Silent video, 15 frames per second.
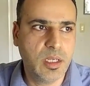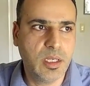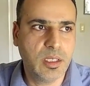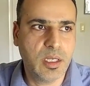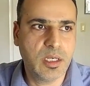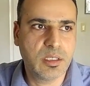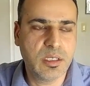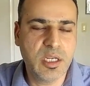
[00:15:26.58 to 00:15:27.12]

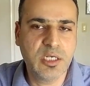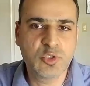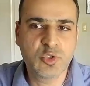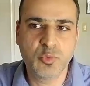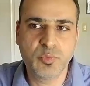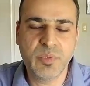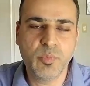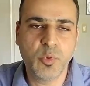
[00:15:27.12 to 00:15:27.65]
It needs
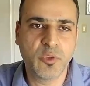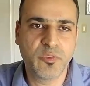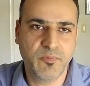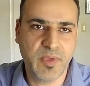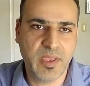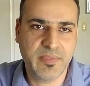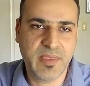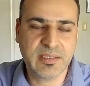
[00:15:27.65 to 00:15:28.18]
to be both
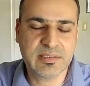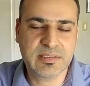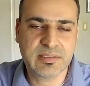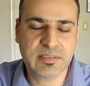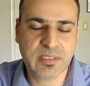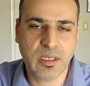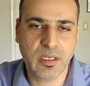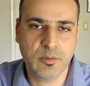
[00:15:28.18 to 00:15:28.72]
way.
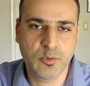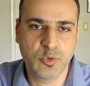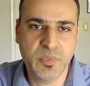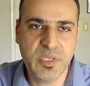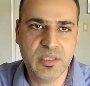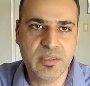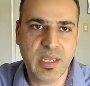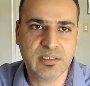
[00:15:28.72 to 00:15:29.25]
To
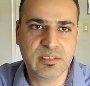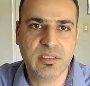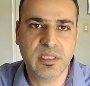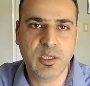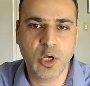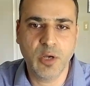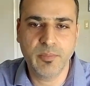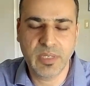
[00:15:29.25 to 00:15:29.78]
me, that's
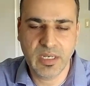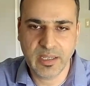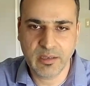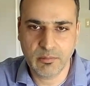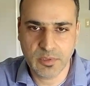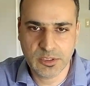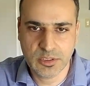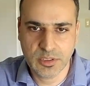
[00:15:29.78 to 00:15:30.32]
the common
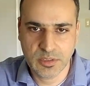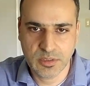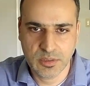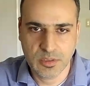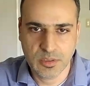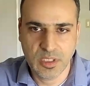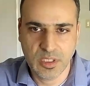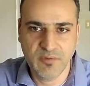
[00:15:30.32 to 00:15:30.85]
language.
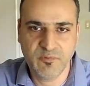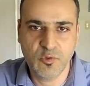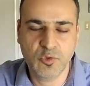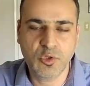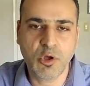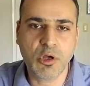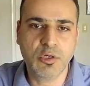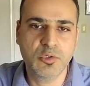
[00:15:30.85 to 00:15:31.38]
If you
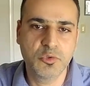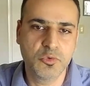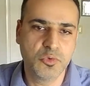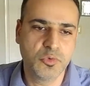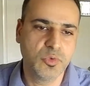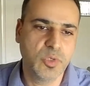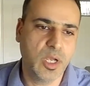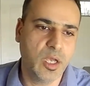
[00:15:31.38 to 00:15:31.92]
talk
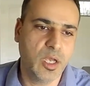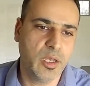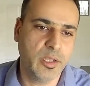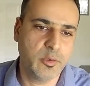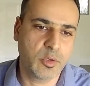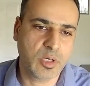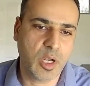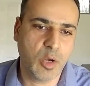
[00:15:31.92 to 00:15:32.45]
to
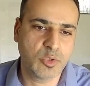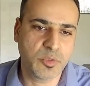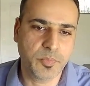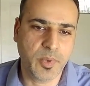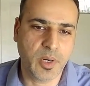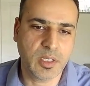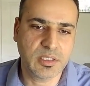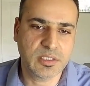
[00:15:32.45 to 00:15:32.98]
your
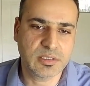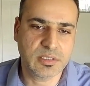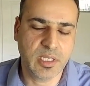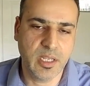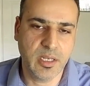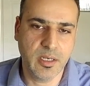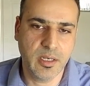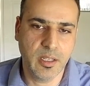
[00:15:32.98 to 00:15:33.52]
counterparts
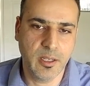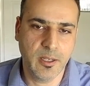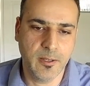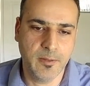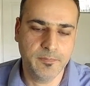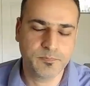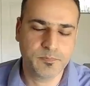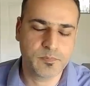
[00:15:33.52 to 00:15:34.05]
in
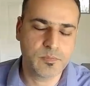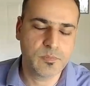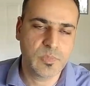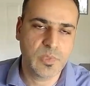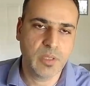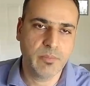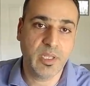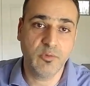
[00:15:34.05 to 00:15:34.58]

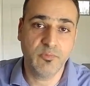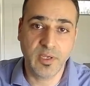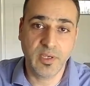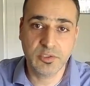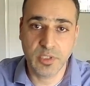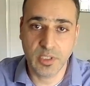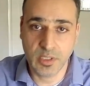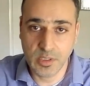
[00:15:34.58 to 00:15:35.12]

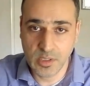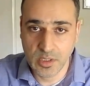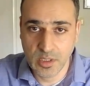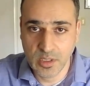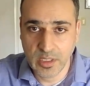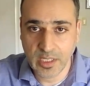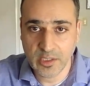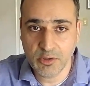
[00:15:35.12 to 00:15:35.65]
manufacturing
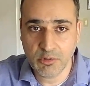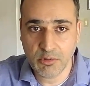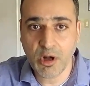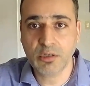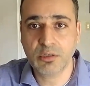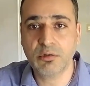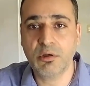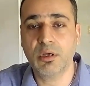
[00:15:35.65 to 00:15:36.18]
and you're
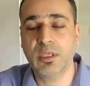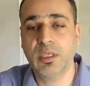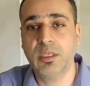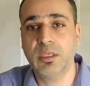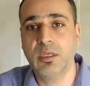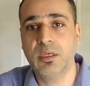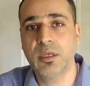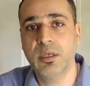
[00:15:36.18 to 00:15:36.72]
not
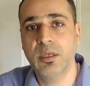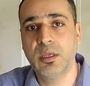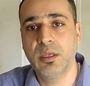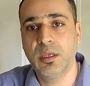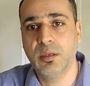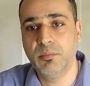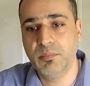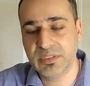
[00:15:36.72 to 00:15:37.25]
talking
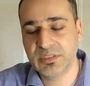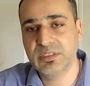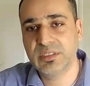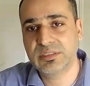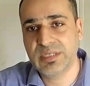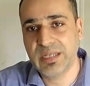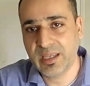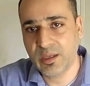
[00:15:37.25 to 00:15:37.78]

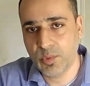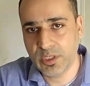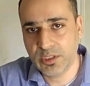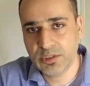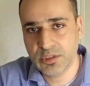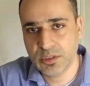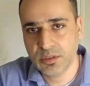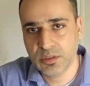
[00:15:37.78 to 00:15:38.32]
business
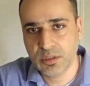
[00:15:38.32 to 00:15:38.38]
language,